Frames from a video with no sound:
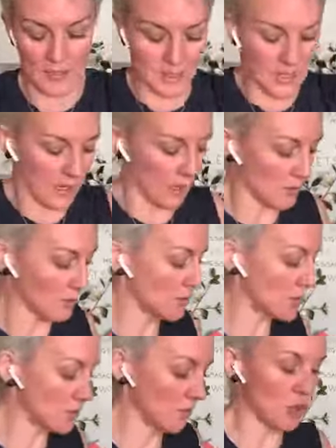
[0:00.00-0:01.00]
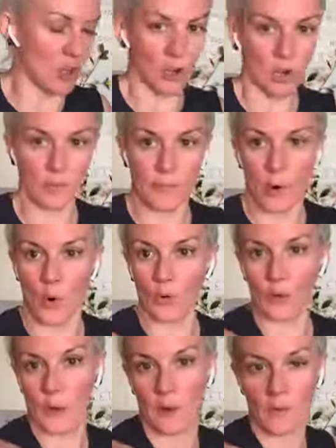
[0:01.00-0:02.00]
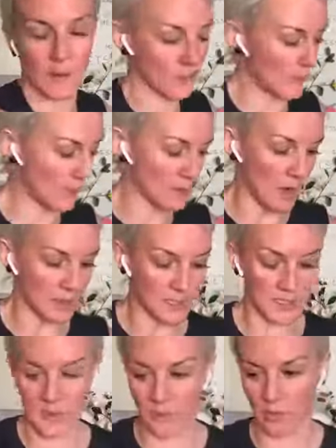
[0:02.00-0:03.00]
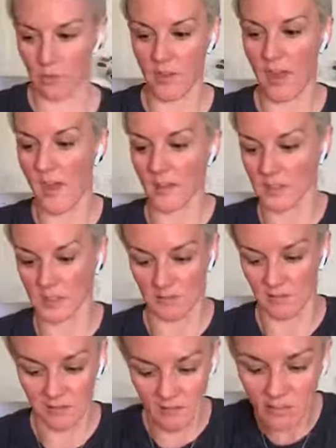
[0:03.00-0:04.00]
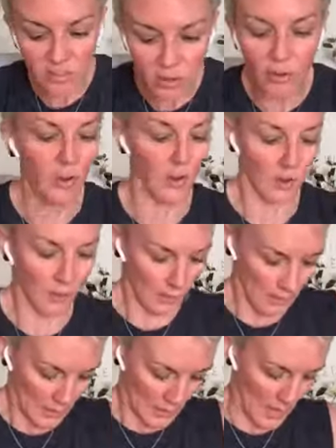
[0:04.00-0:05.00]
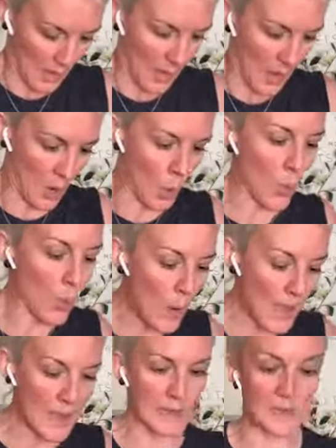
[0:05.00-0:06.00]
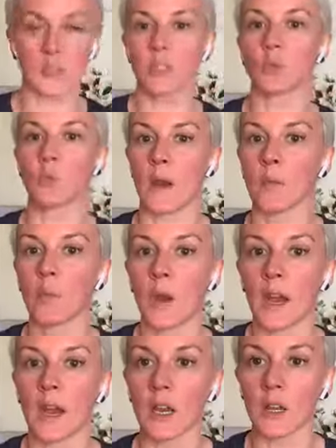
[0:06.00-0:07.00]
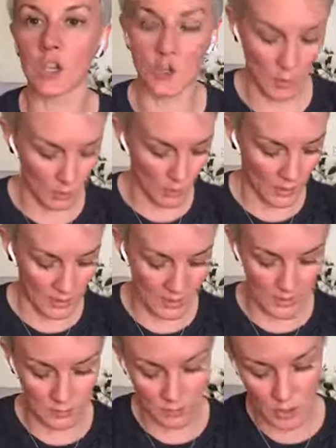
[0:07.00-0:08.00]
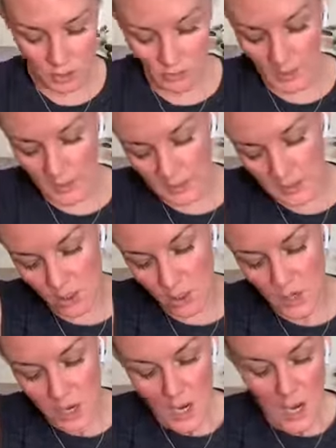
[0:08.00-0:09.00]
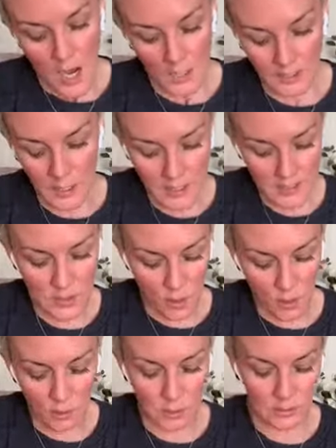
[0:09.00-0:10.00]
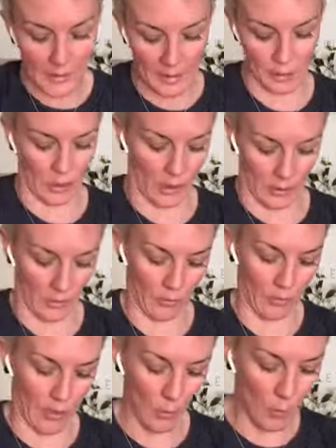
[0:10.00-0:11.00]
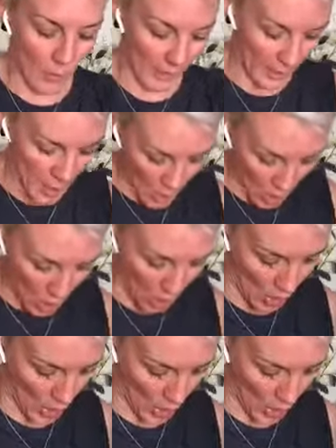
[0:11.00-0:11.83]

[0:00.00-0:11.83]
second, third, fourth, 25th, 97,000th uh, wind when we're doing what it is that we're doing. So I think it's all about, no, no, no, I think what I know